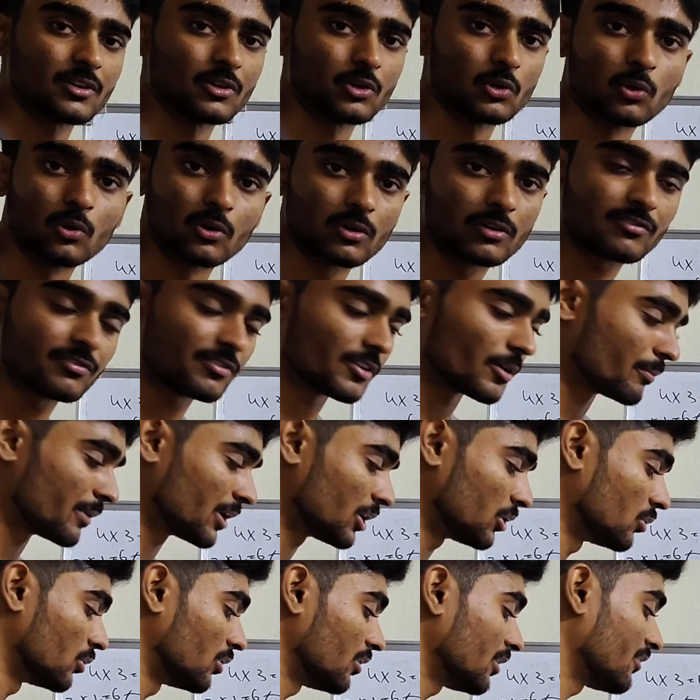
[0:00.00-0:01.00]

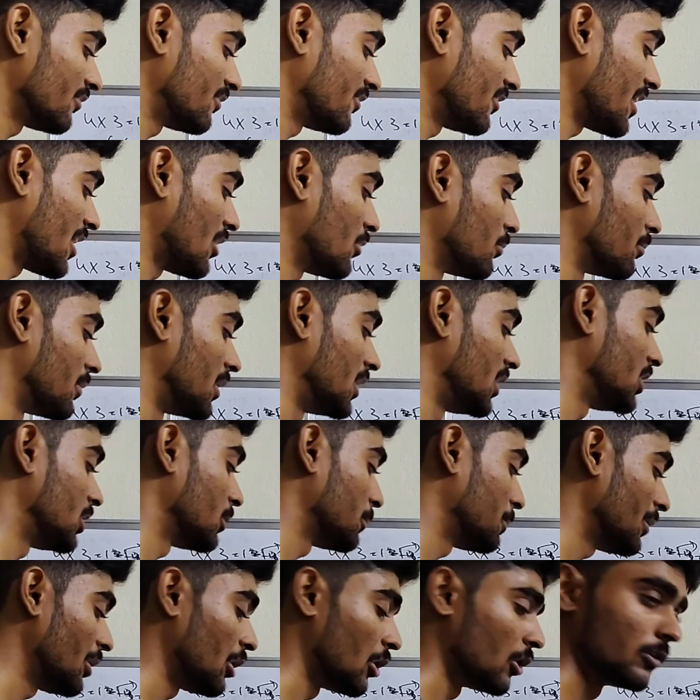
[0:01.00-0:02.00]
node, if we have
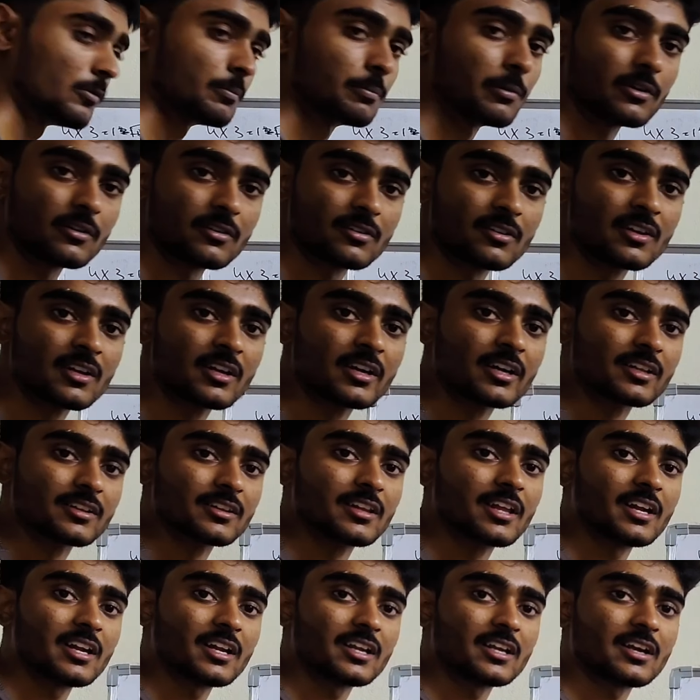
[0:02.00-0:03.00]
multiple outputs,
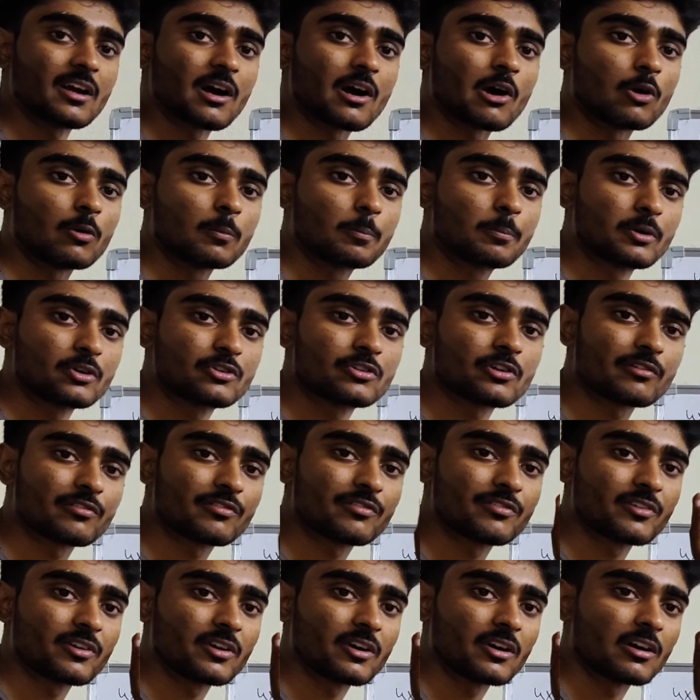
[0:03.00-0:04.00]
then outputs
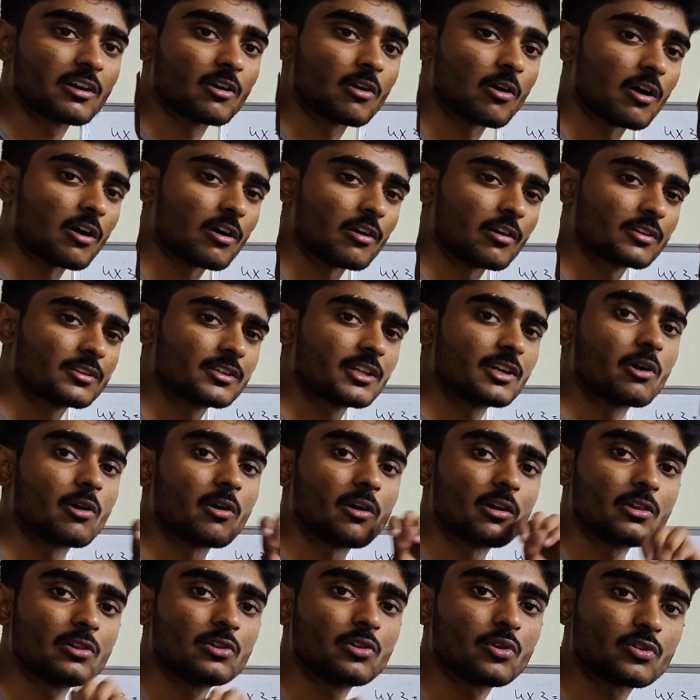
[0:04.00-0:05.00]
of then
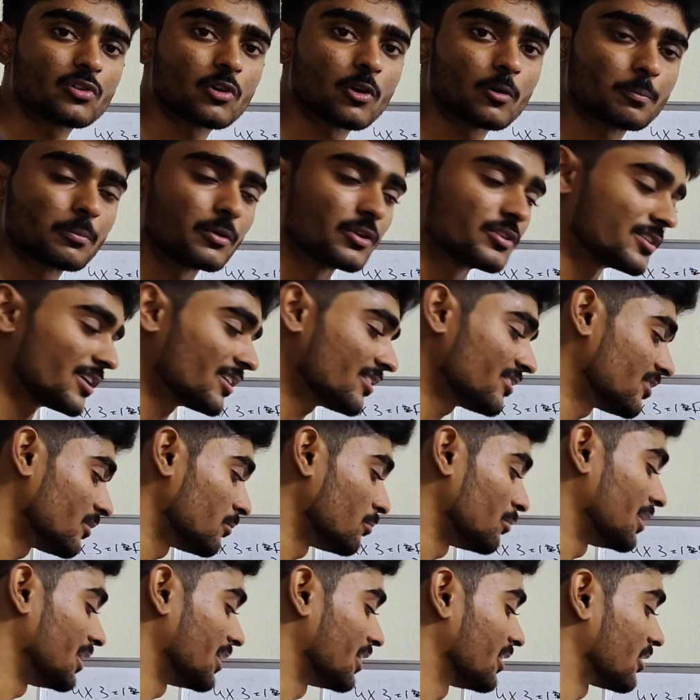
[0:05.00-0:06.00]
all those outputs are
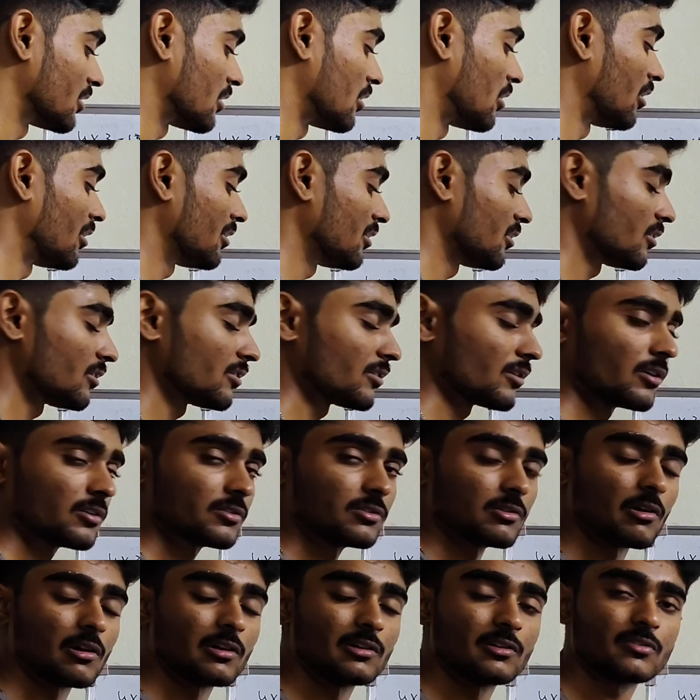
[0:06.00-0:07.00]
similar.
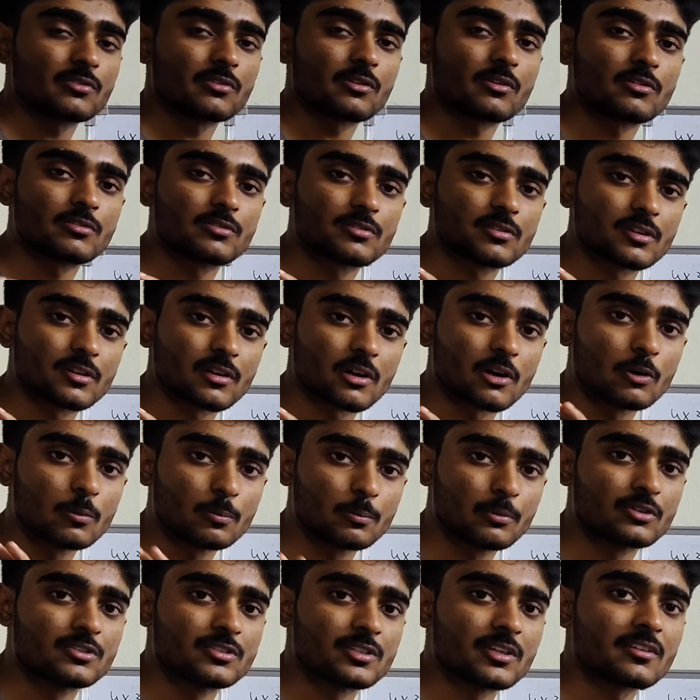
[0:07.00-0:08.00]

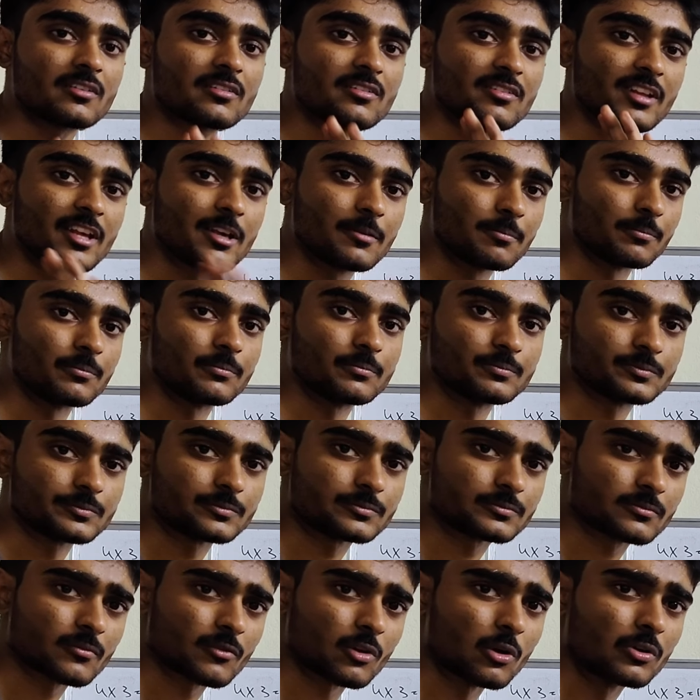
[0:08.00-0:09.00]
Outputs are same.
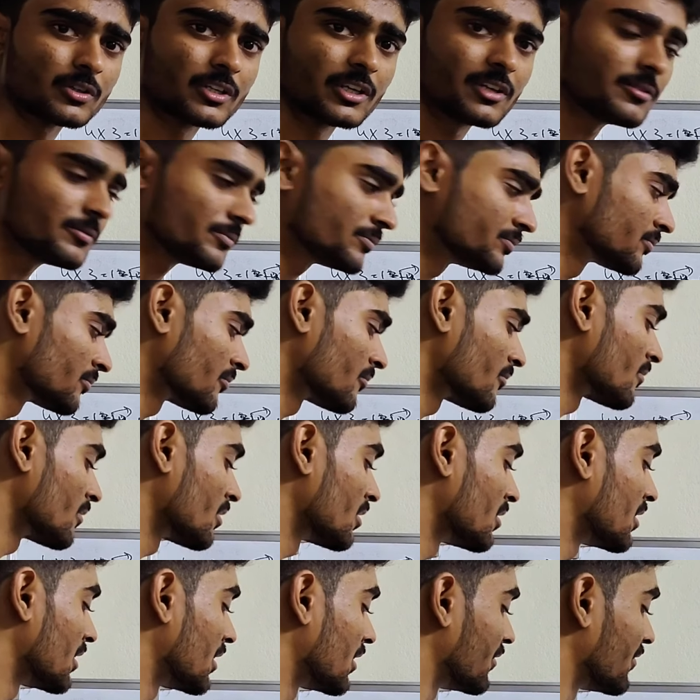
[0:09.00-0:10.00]
Okay,
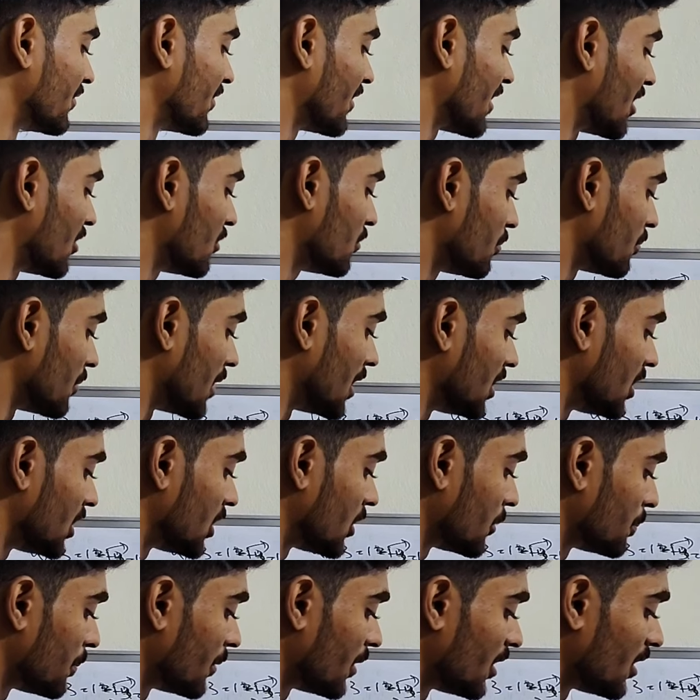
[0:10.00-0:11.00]
if you have
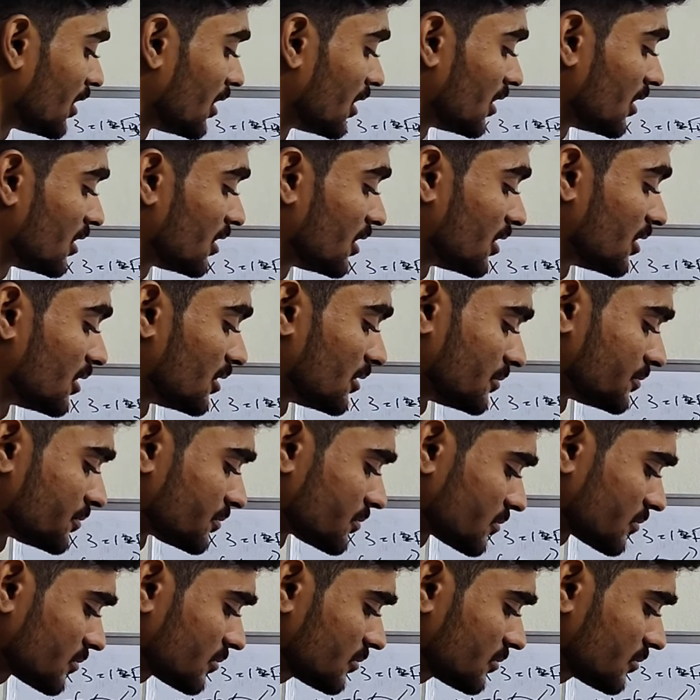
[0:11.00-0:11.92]
multiple